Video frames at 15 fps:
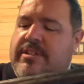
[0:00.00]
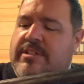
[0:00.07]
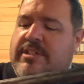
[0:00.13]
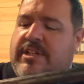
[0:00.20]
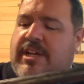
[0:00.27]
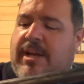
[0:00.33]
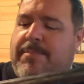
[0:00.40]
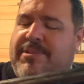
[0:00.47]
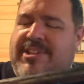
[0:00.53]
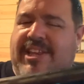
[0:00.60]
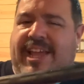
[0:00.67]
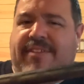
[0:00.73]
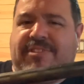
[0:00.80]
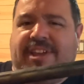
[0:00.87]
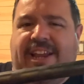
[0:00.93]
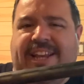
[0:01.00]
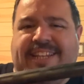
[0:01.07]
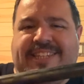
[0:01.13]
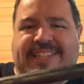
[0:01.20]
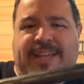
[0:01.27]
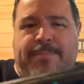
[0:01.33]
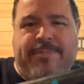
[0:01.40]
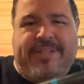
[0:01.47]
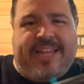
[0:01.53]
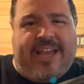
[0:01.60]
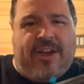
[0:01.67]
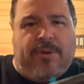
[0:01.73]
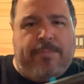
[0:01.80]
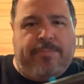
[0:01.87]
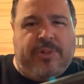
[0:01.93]
um, it's gonna have to kind of dip
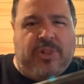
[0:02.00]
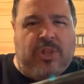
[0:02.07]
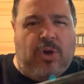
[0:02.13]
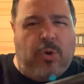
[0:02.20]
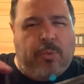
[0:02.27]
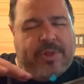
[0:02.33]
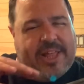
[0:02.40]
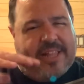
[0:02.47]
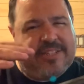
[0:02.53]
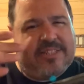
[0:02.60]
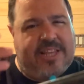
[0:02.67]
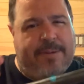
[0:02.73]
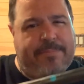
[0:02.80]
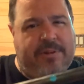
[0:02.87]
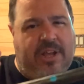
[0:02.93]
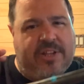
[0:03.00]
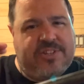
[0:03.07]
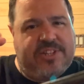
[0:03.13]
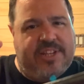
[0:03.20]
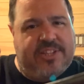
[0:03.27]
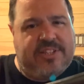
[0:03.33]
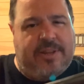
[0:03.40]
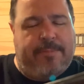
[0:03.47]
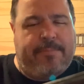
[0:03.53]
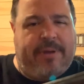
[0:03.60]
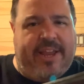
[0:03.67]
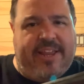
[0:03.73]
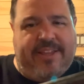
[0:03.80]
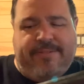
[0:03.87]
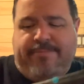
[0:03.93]
down below where that step notch is and it
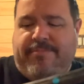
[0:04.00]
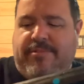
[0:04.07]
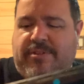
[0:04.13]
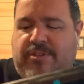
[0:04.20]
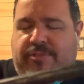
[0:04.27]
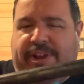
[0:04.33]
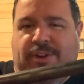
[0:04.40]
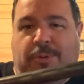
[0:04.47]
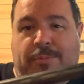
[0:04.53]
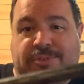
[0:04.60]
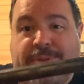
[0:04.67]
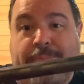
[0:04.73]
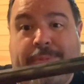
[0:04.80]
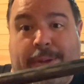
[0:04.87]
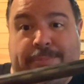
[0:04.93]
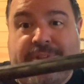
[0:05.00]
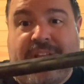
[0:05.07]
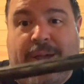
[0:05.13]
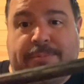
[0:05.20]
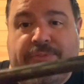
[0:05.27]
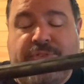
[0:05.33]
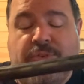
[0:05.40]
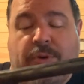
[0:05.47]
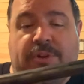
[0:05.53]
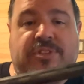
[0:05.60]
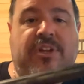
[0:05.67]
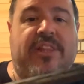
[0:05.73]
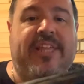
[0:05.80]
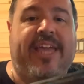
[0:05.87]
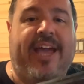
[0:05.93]
might create almost a bump stop of sorts
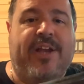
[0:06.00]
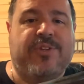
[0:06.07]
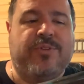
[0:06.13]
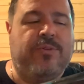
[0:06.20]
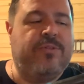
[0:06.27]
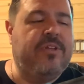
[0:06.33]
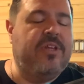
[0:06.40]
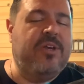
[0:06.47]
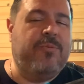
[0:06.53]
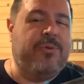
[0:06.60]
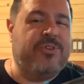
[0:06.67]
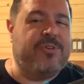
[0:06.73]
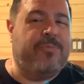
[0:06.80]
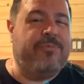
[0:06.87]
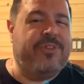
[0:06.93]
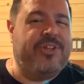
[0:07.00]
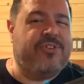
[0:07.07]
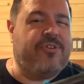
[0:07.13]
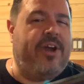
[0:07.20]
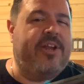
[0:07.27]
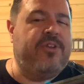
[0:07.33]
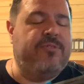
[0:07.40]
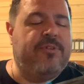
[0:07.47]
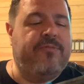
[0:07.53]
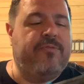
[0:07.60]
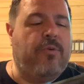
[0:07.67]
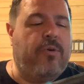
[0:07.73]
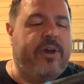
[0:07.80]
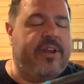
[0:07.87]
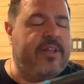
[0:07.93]
on the axle, which I'm really trying to
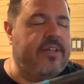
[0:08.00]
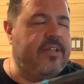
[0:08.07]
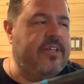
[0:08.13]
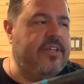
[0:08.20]
avoid.